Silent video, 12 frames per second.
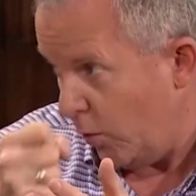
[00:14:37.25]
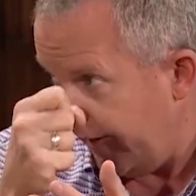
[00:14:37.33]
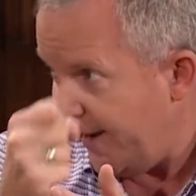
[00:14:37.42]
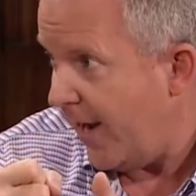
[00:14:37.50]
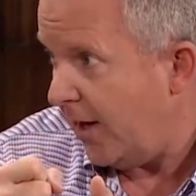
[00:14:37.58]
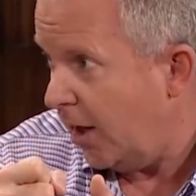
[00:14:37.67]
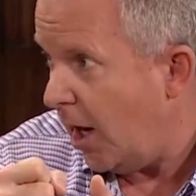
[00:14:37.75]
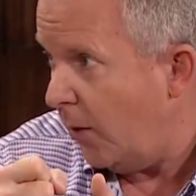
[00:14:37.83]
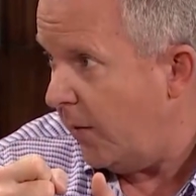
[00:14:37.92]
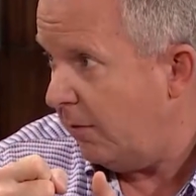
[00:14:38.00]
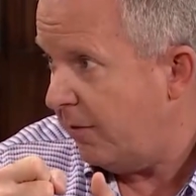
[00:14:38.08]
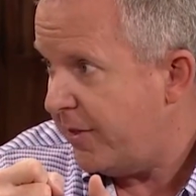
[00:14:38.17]
We're now
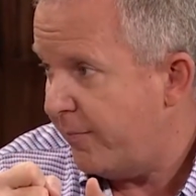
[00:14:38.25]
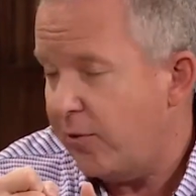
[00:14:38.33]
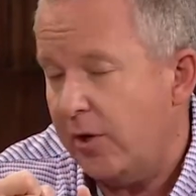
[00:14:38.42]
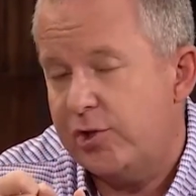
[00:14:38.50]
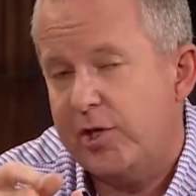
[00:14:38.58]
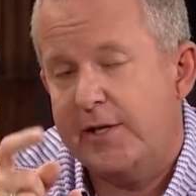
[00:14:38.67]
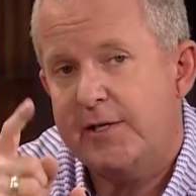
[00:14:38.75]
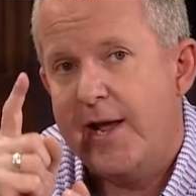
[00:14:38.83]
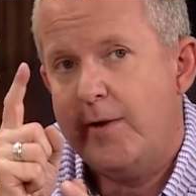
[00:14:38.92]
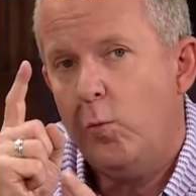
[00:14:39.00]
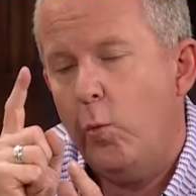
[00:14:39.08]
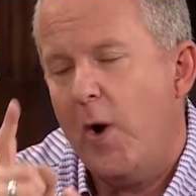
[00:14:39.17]
going with the project.
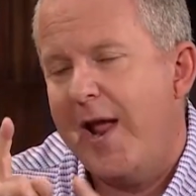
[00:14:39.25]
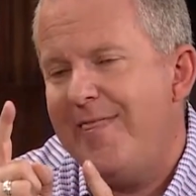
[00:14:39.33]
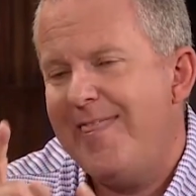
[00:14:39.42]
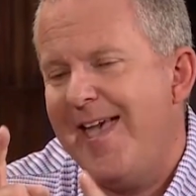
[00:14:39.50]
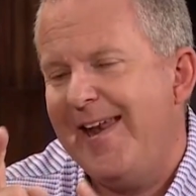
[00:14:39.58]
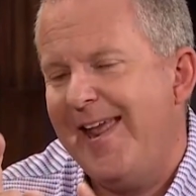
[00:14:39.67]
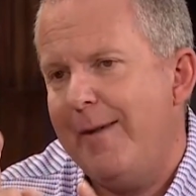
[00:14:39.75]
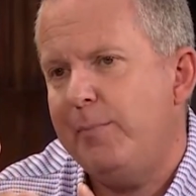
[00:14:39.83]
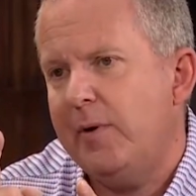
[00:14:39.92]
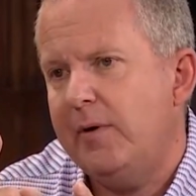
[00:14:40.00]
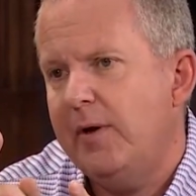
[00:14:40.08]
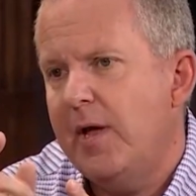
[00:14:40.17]
And when that
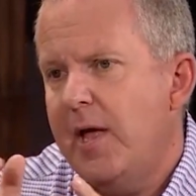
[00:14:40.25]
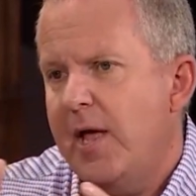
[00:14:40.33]
happened,